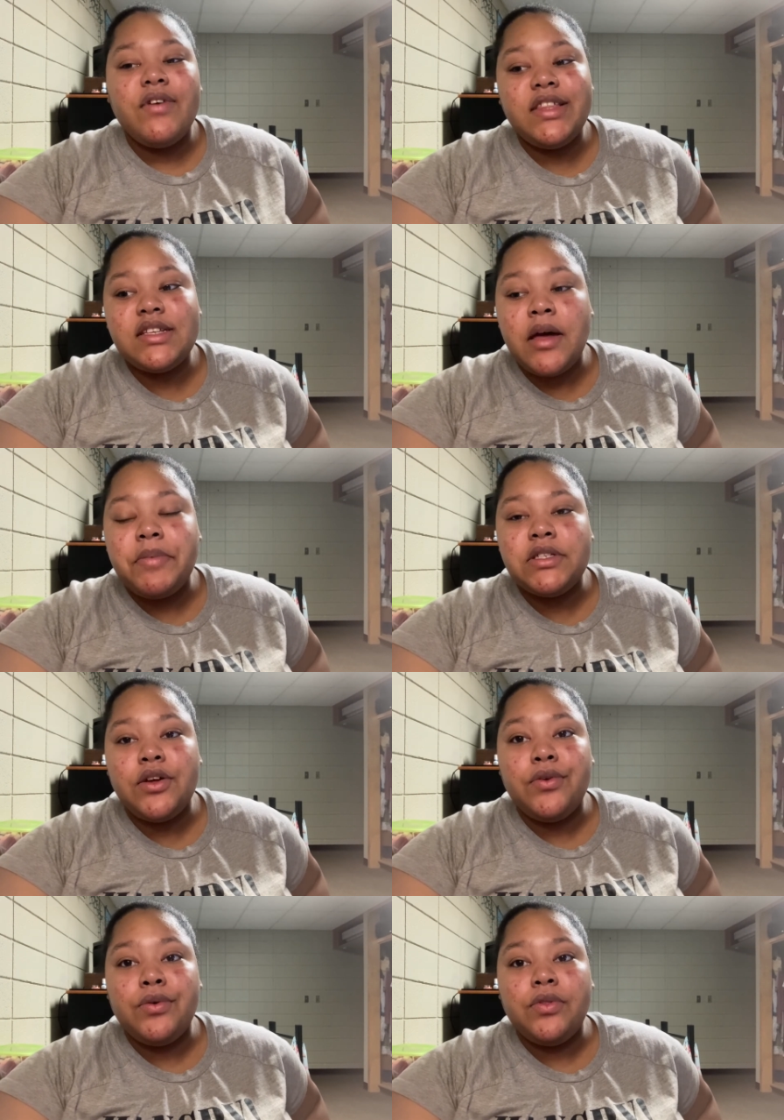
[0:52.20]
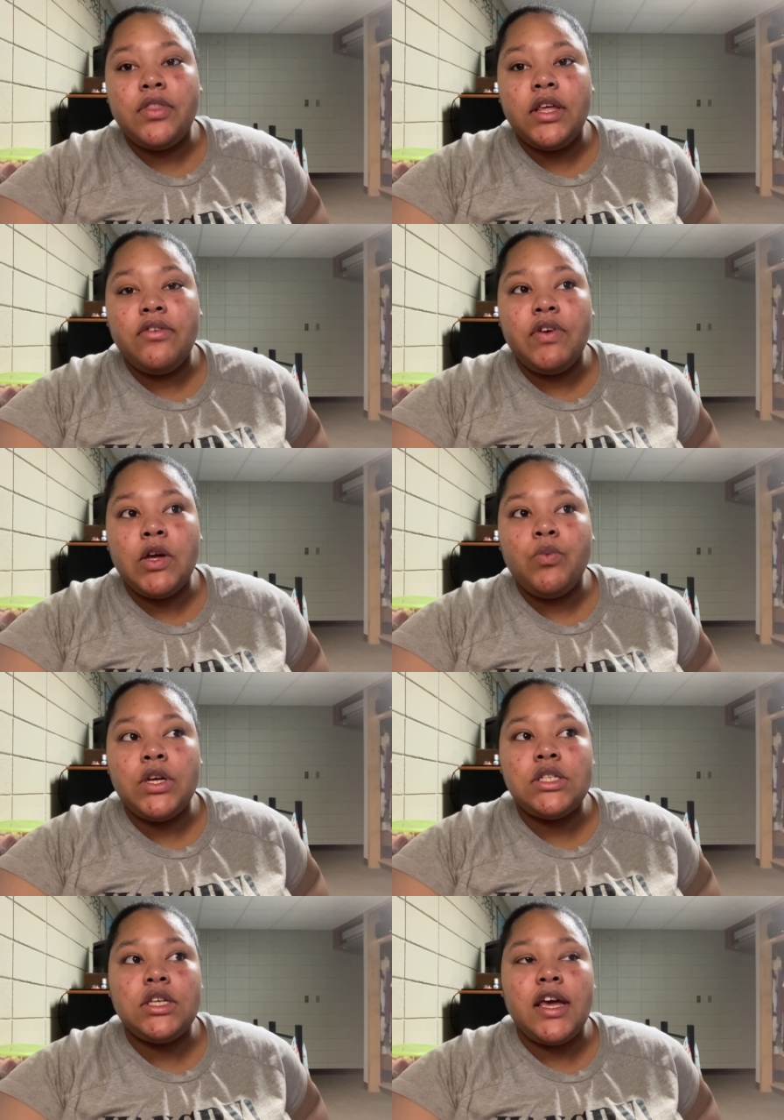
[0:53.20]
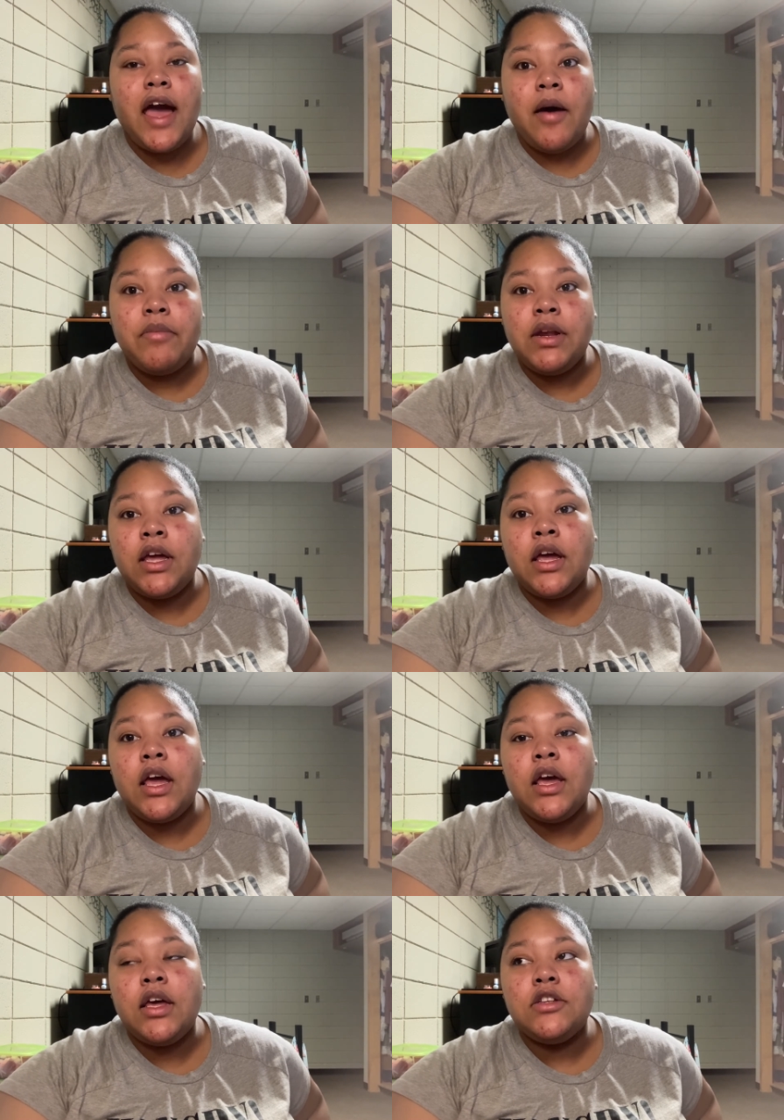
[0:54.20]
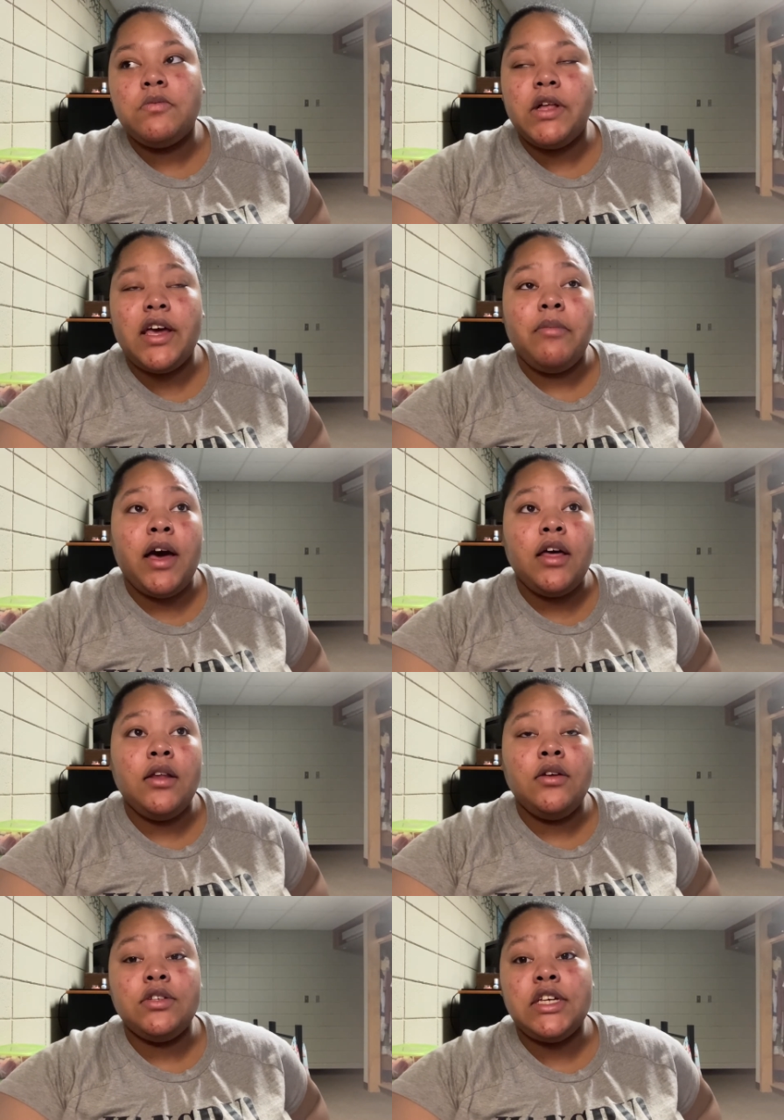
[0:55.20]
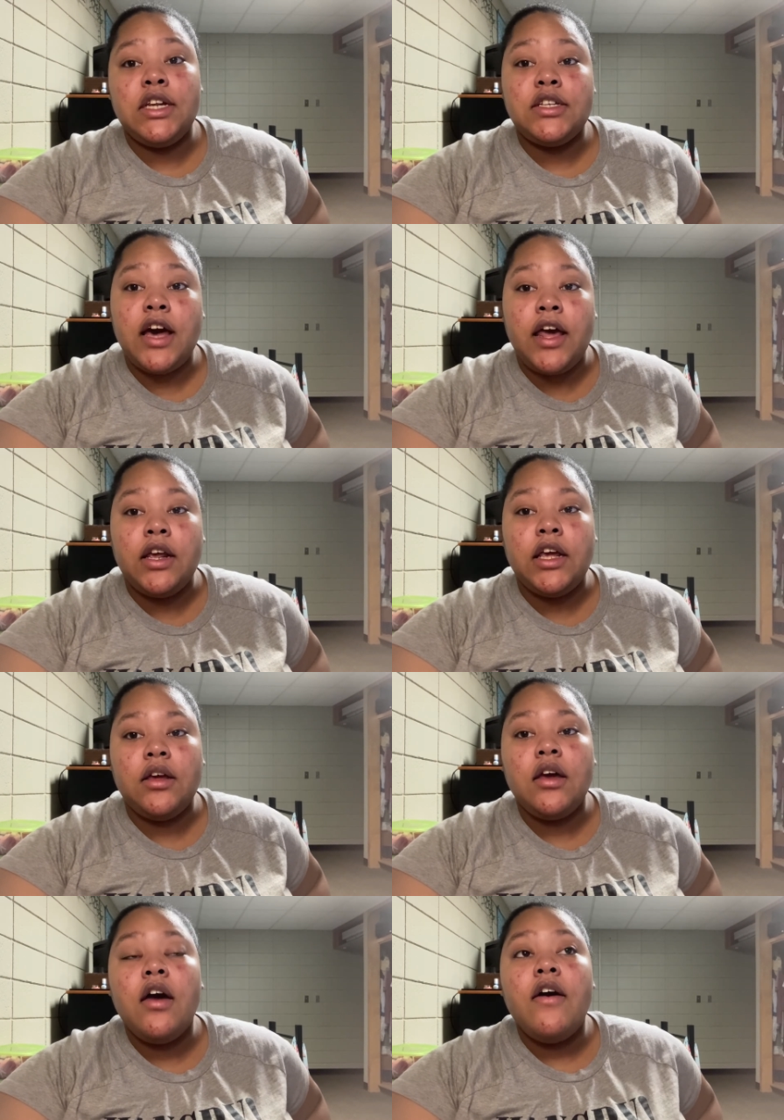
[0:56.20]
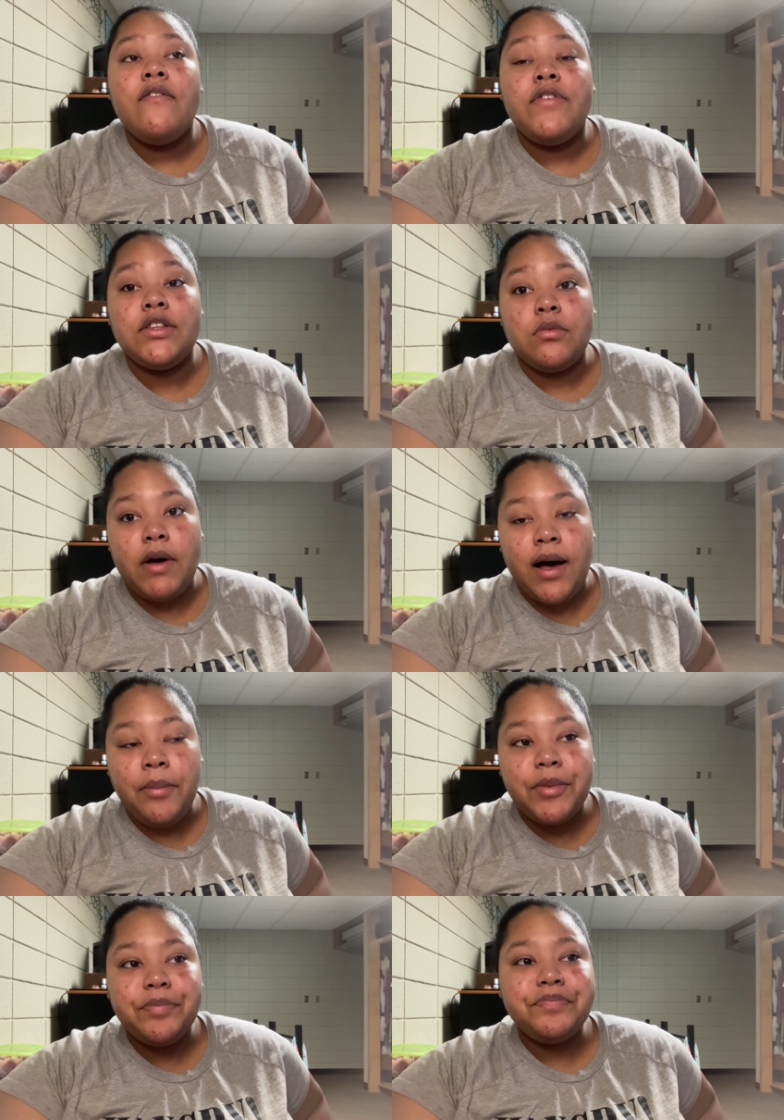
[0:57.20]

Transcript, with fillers: this episode, the event we see happening is planned by a little teeny tiny Fizzle Pop,